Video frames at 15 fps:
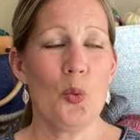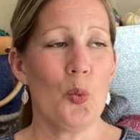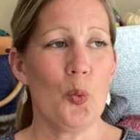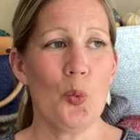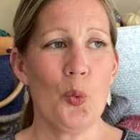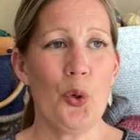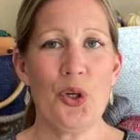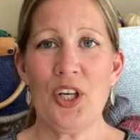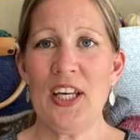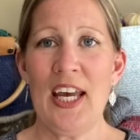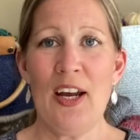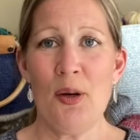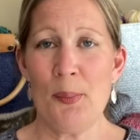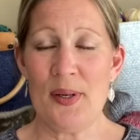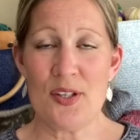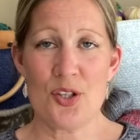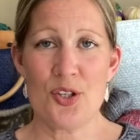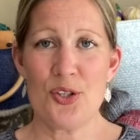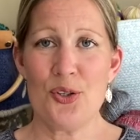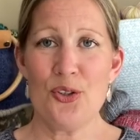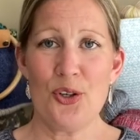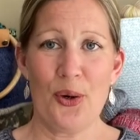working here in my
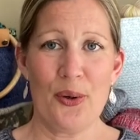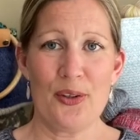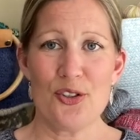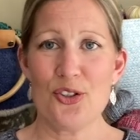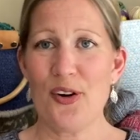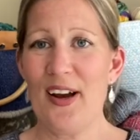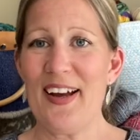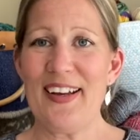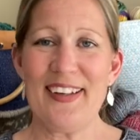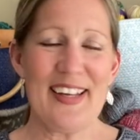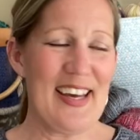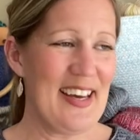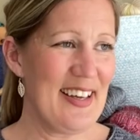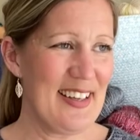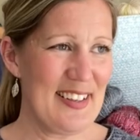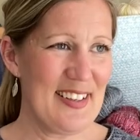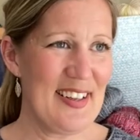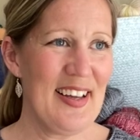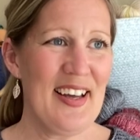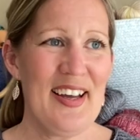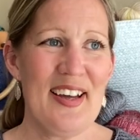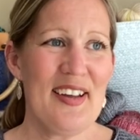studio and trying to
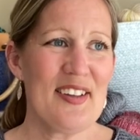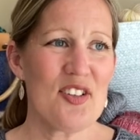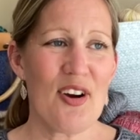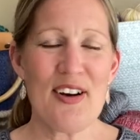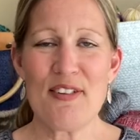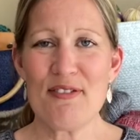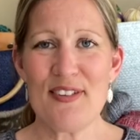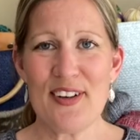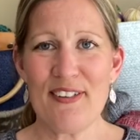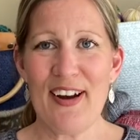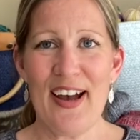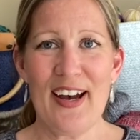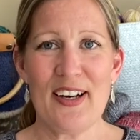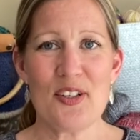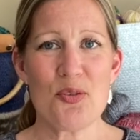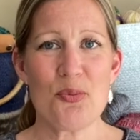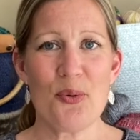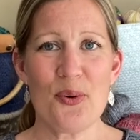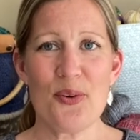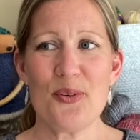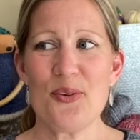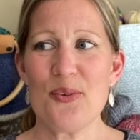figure out
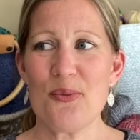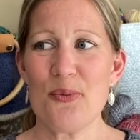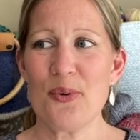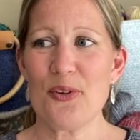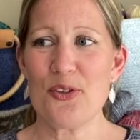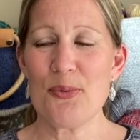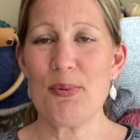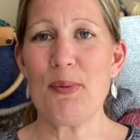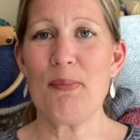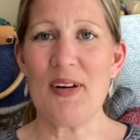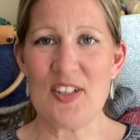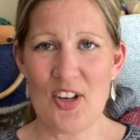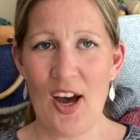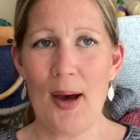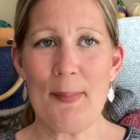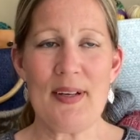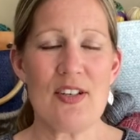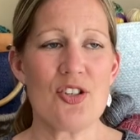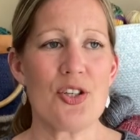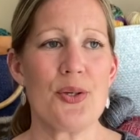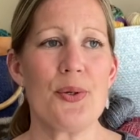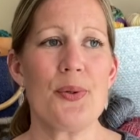what to put my time
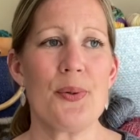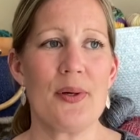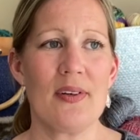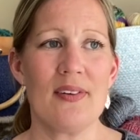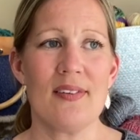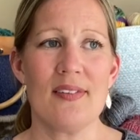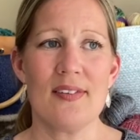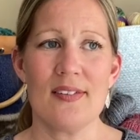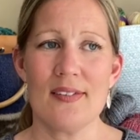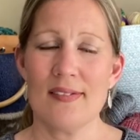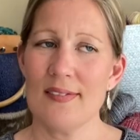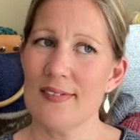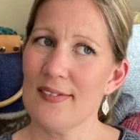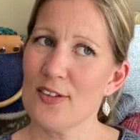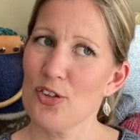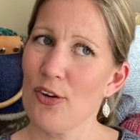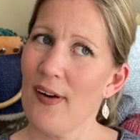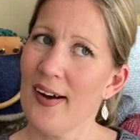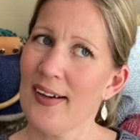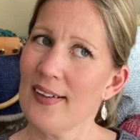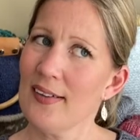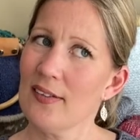into and
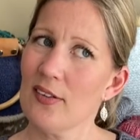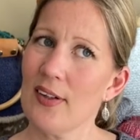trying to